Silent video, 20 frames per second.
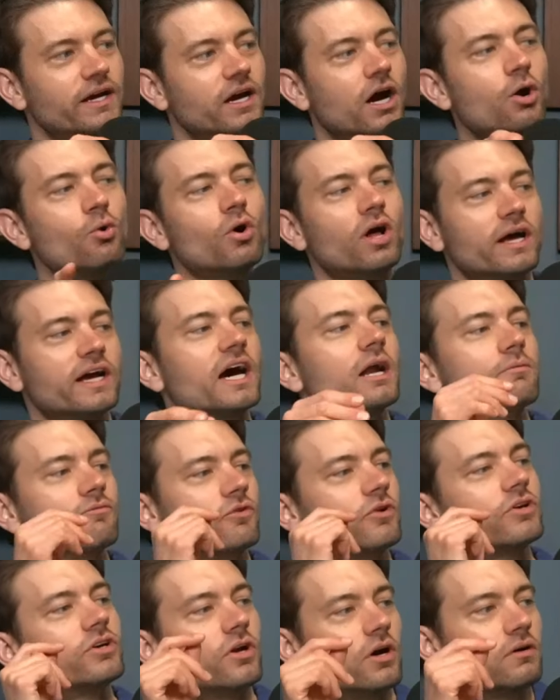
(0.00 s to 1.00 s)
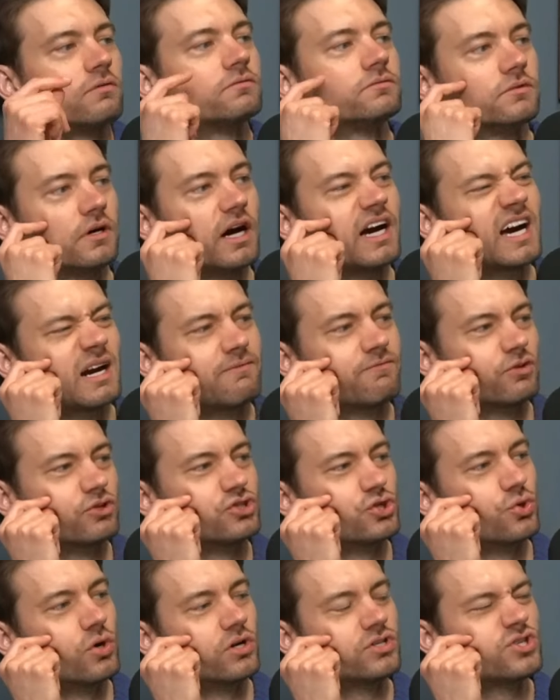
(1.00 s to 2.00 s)
like, oh well, I got them for, you know, I got them
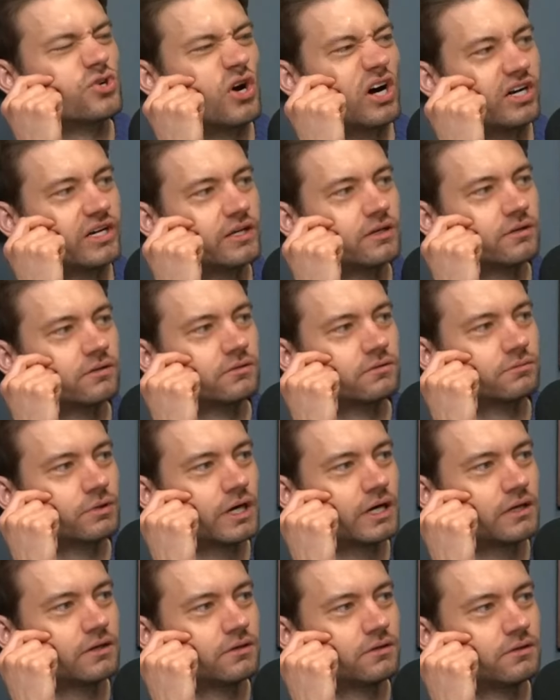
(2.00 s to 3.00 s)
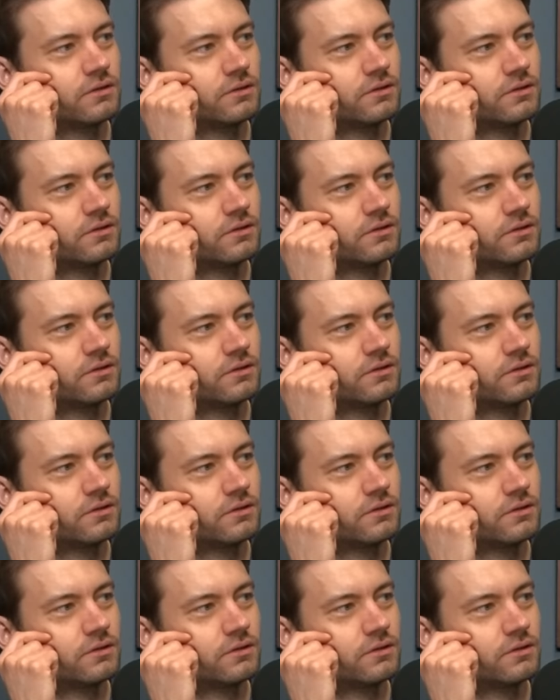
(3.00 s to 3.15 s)
for $200, right?